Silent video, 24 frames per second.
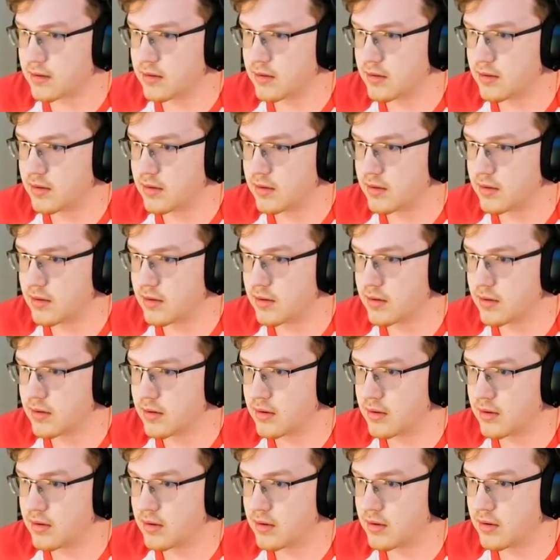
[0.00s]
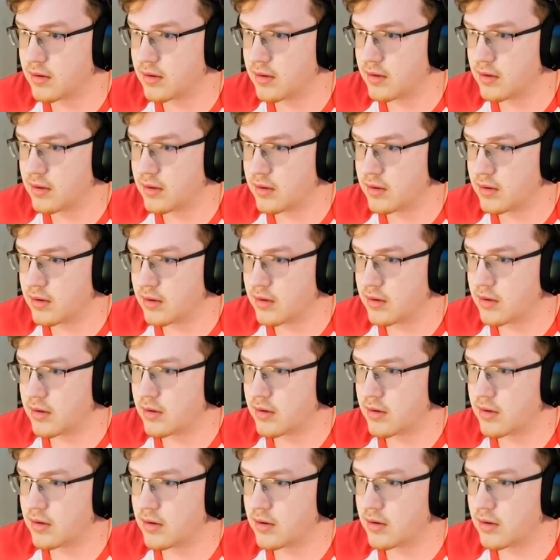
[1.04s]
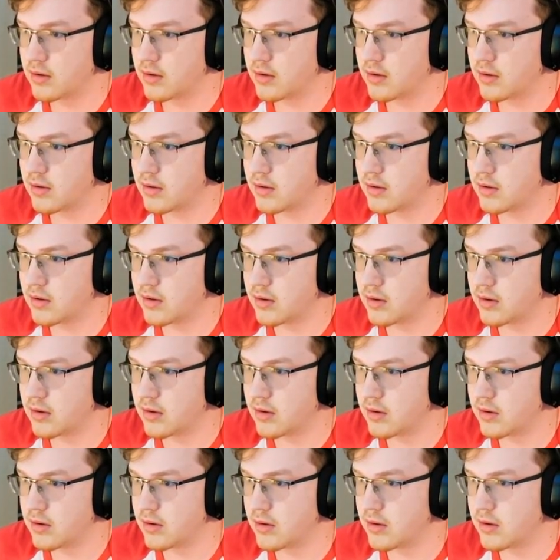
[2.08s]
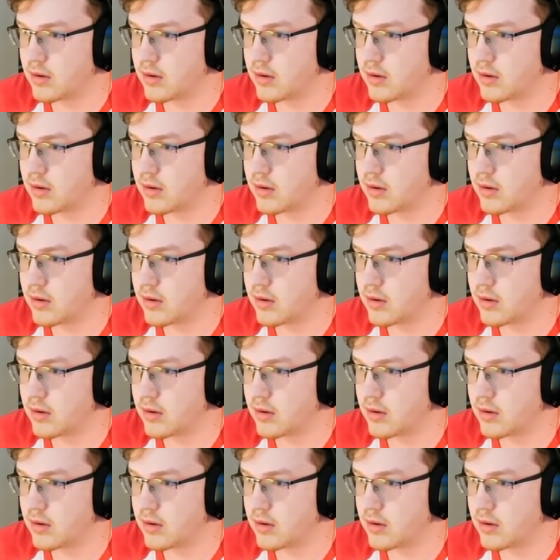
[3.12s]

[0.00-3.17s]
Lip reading: Nobody speaks.